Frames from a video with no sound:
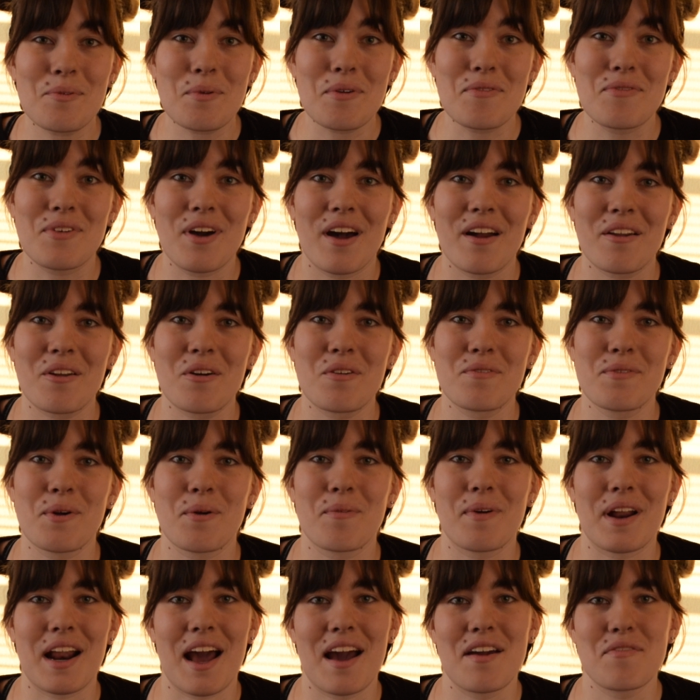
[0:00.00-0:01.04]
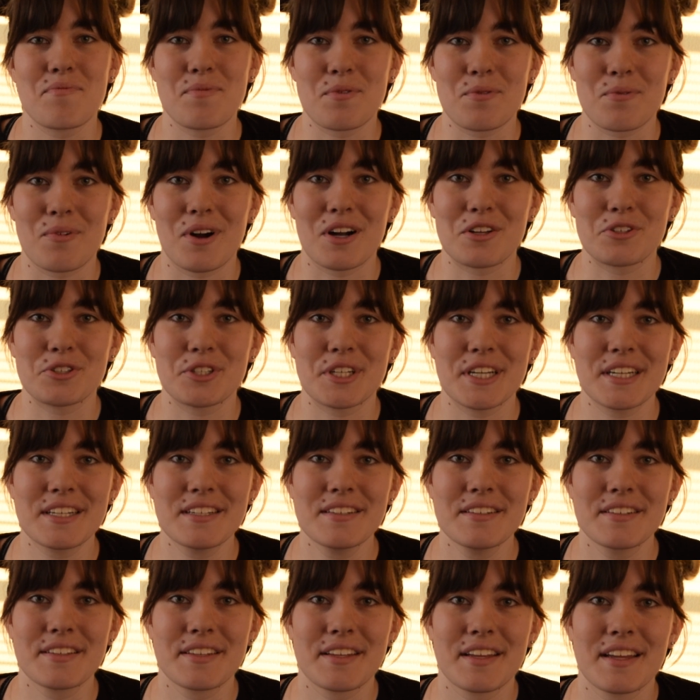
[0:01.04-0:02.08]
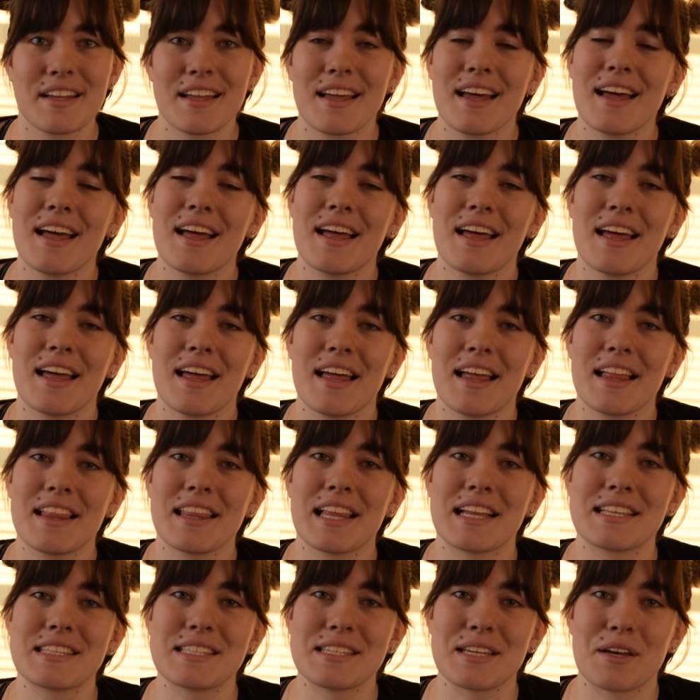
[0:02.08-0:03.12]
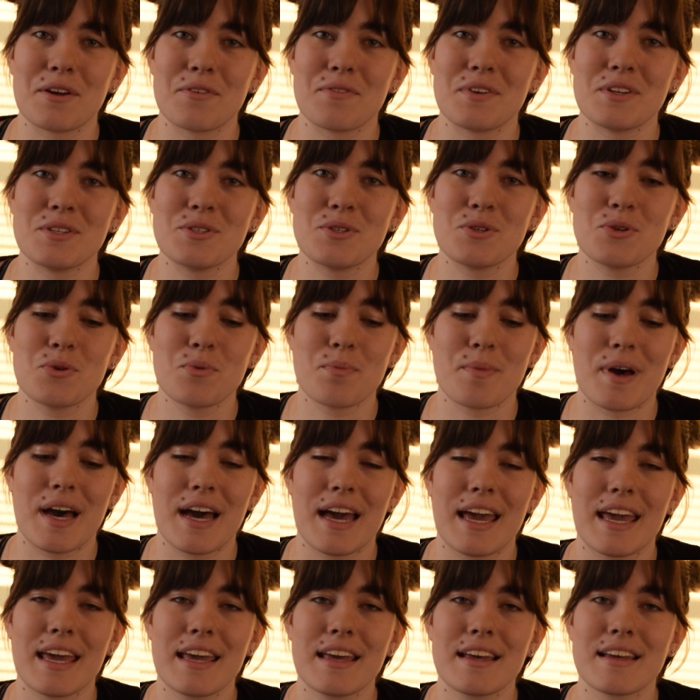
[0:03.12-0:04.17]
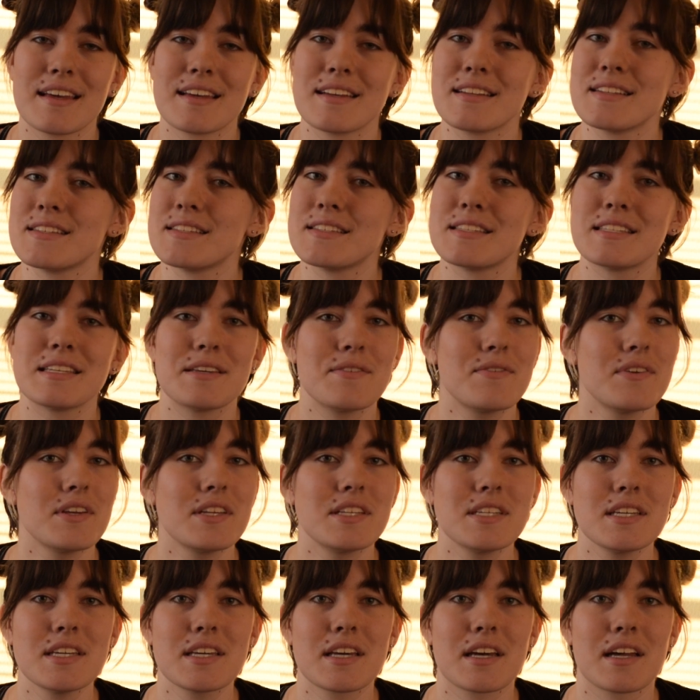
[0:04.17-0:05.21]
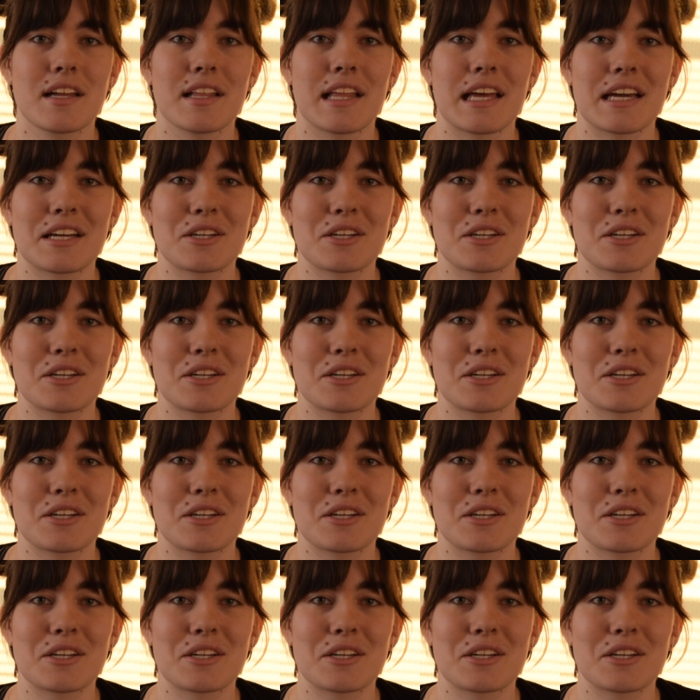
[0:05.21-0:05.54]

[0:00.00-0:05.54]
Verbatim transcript: we've gone over what I've been watching, let's delve into my DVD collection.